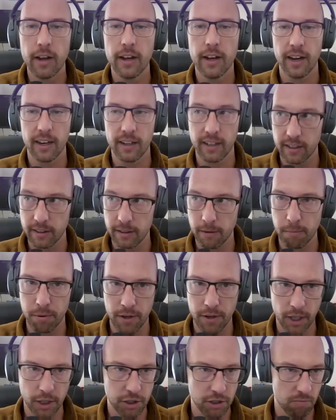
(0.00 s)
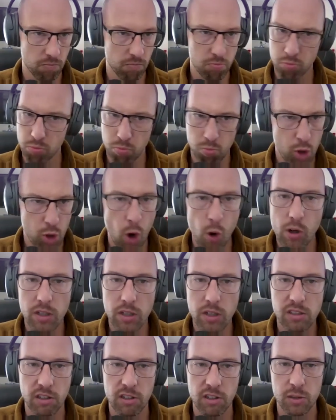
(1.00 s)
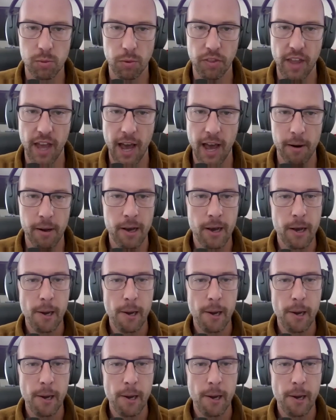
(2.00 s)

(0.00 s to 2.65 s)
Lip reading: and get them production. No concerns with that.